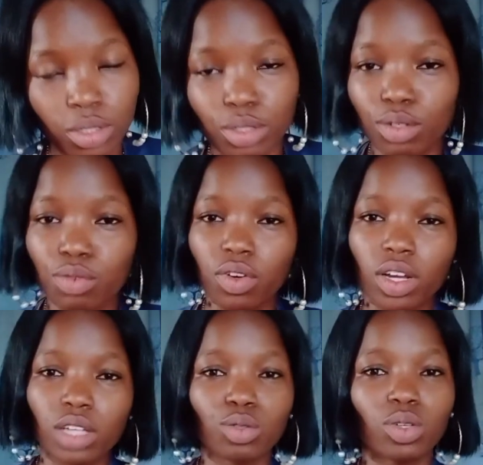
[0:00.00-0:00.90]
Don't
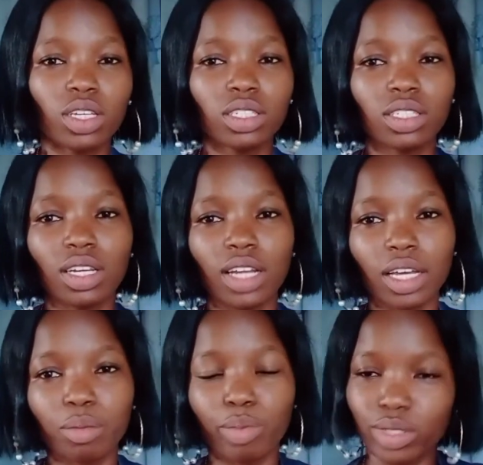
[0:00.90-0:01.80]
forget to hit the
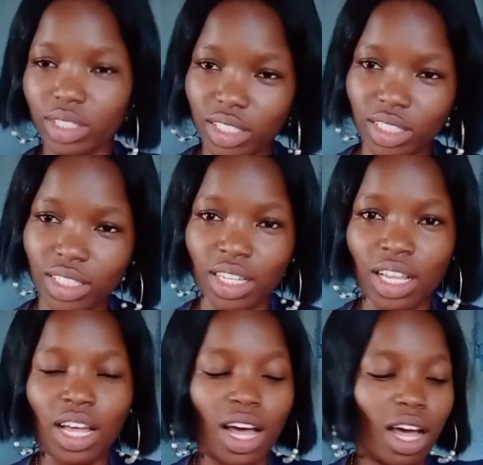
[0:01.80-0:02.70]
like button
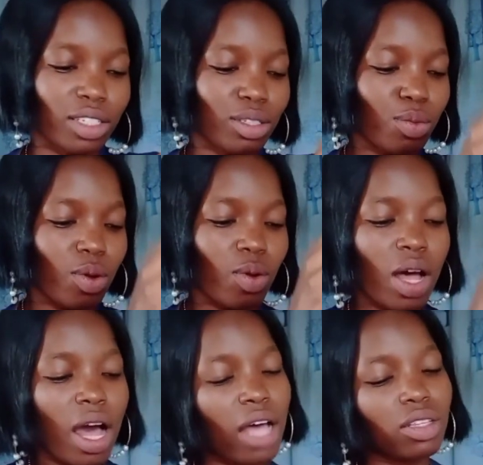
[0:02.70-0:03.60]
as well.
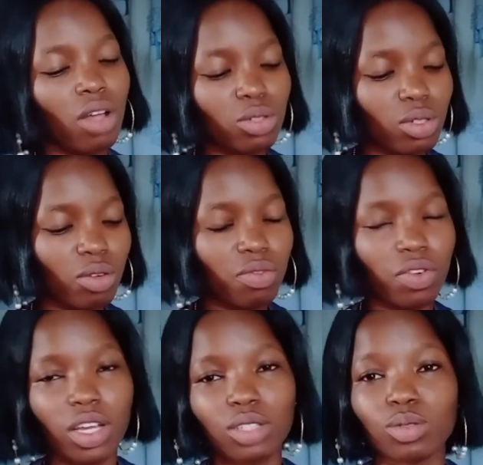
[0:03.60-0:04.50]
And also don't
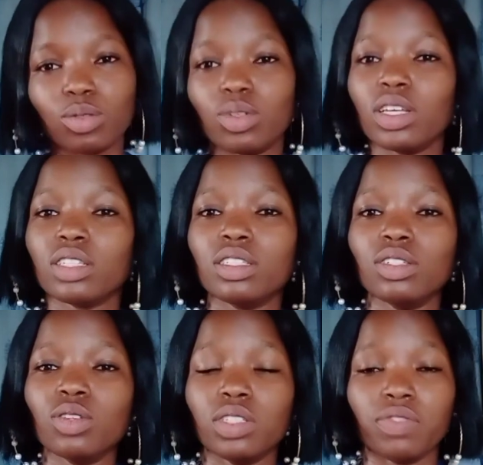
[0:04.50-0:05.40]
forget to hit the
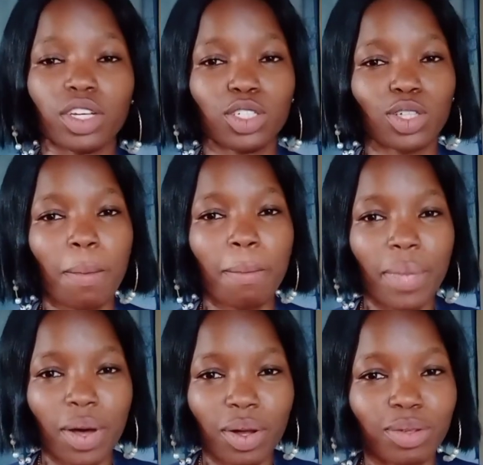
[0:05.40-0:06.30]
notification
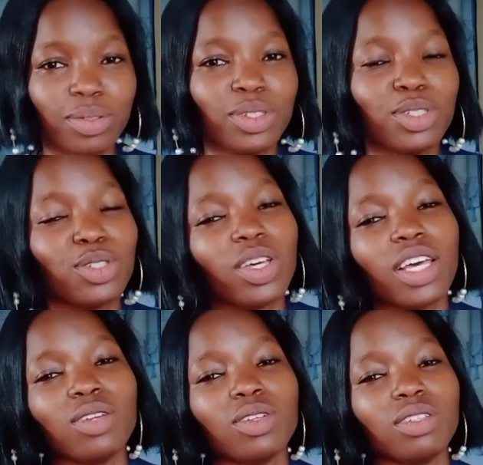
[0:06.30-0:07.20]
bell so you
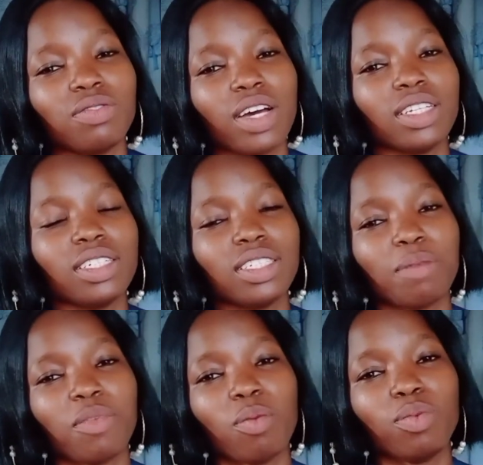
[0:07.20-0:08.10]
get notified each
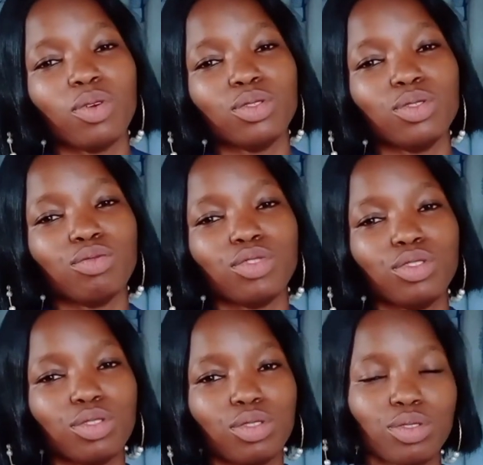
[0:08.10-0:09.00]
time I upload new
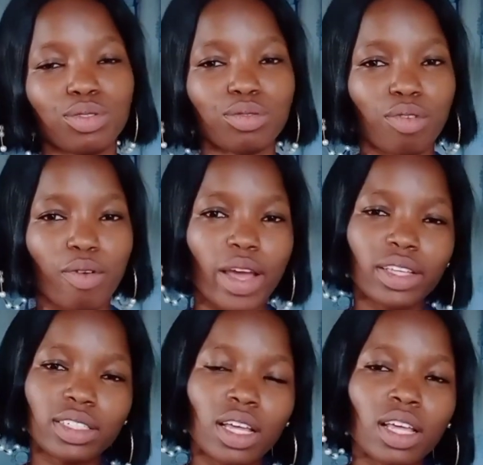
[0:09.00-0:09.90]
videos. All right.
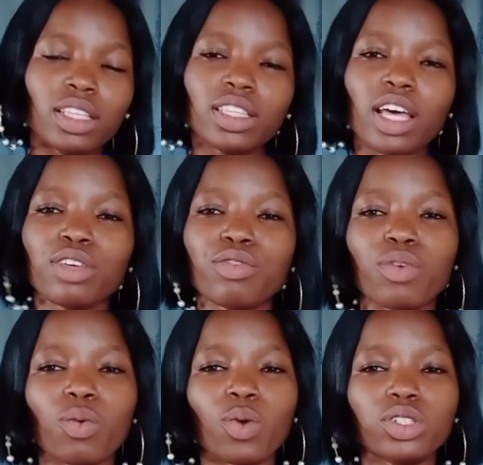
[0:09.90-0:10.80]
Thank you
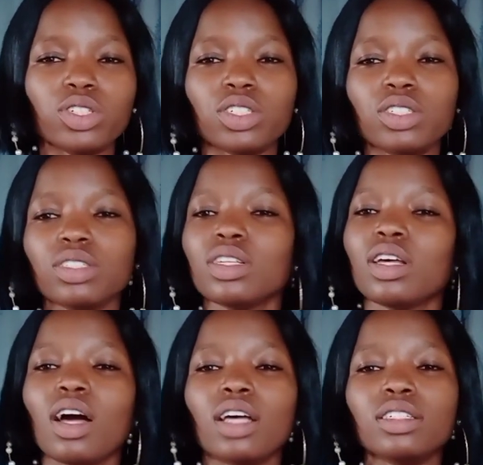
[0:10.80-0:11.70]
for watching
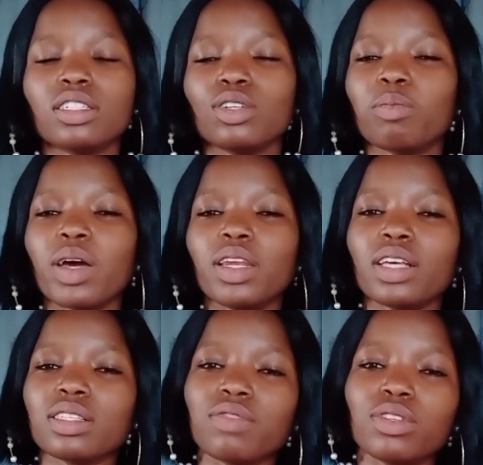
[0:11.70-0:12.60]
and see you in my
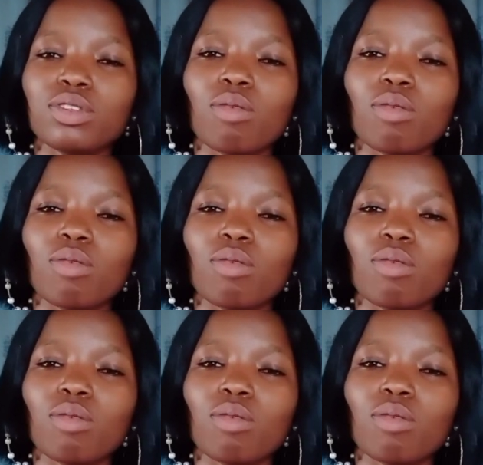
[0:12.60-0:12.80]
next video.